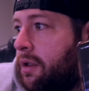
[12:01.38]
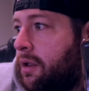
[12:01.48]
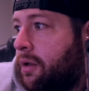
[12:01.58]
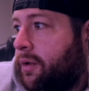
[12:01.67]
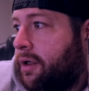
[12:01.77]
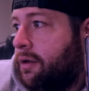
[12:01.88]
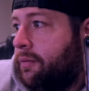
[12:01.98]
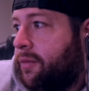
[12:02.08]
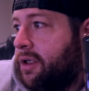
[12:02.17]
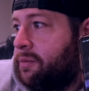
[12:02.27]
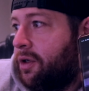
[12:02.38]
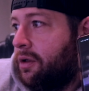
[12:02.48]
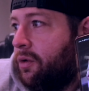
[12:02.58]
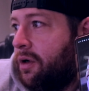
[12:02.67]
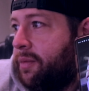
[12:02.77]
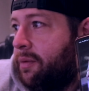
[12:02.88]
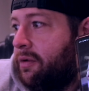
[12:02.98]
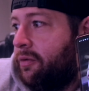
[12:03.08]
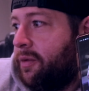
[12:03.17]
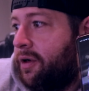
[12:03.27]
There we go. There's my old
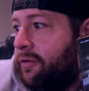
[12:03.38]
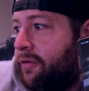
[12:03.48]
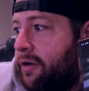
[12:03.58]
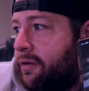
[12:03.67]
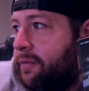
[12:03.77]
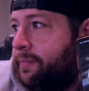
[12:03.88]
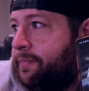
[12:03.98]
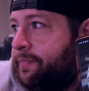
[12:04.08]
wallpaper from my old phone.